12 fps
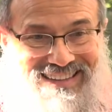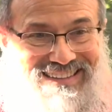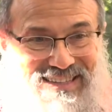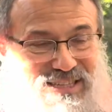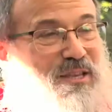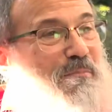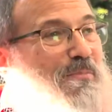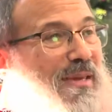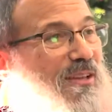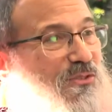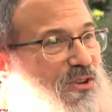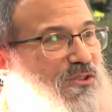just to be
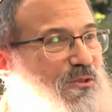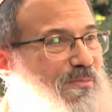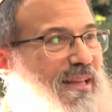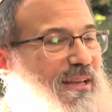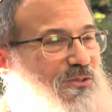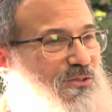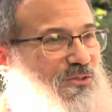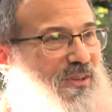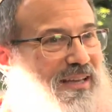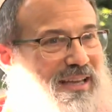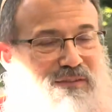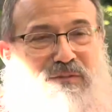in such a place,
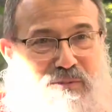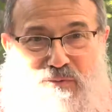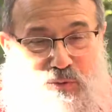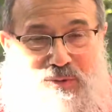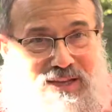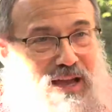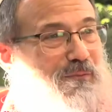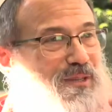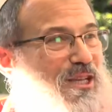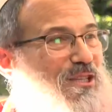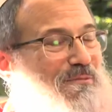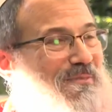even before the
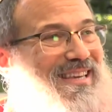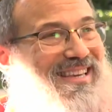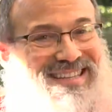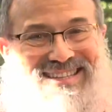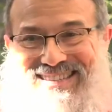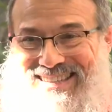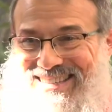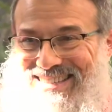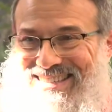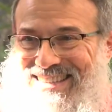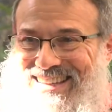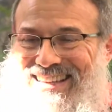conversation begins,
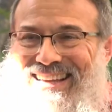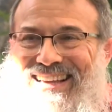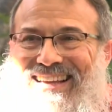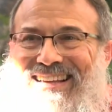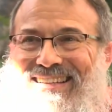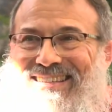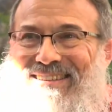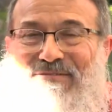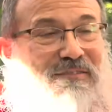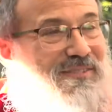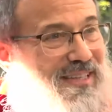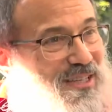is a
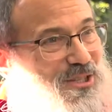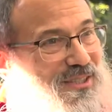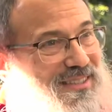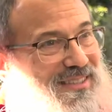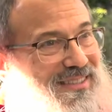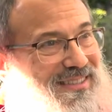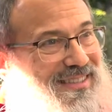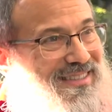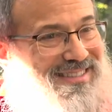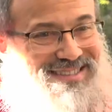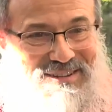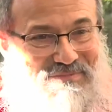revelation.
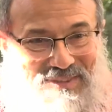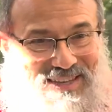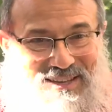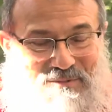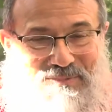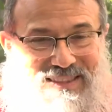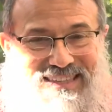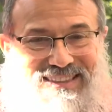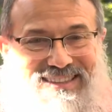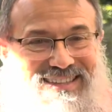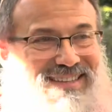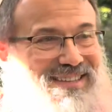It's something
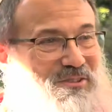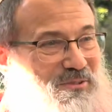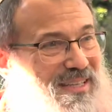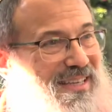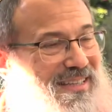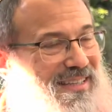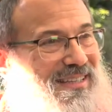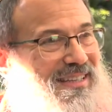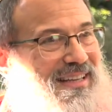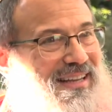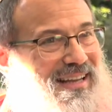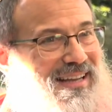completely unique.
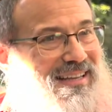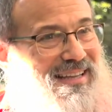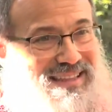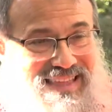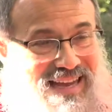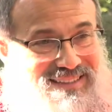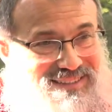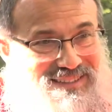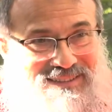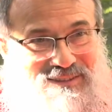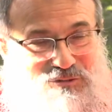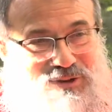That
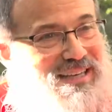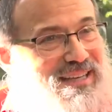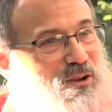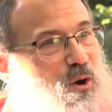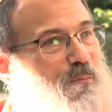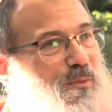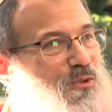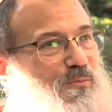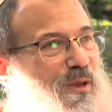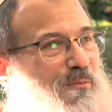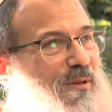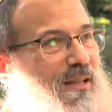already opens
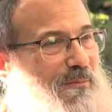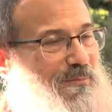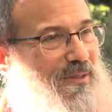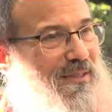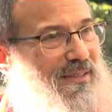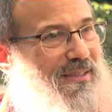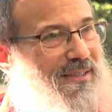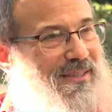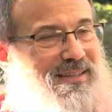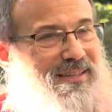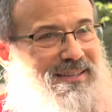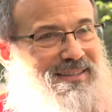people up.
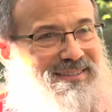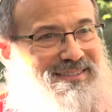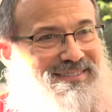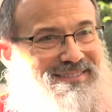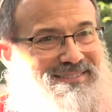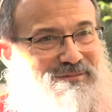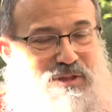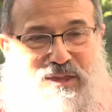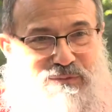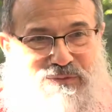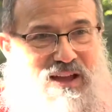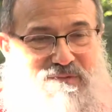Within
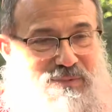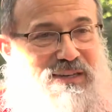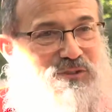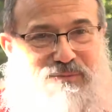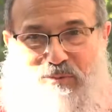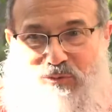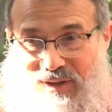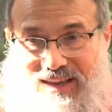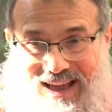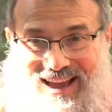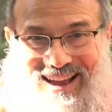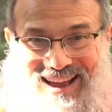5 minutes, people say,
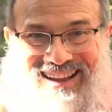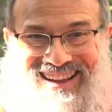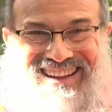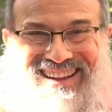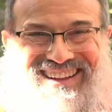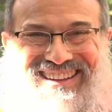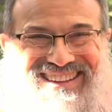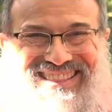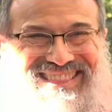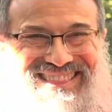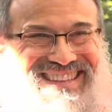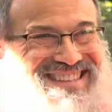
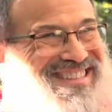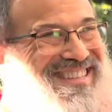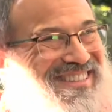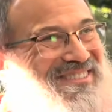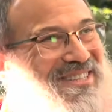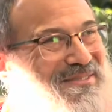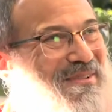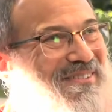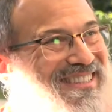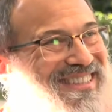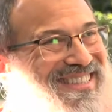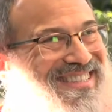this is a new
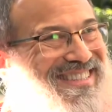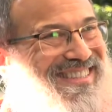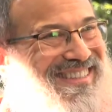experience.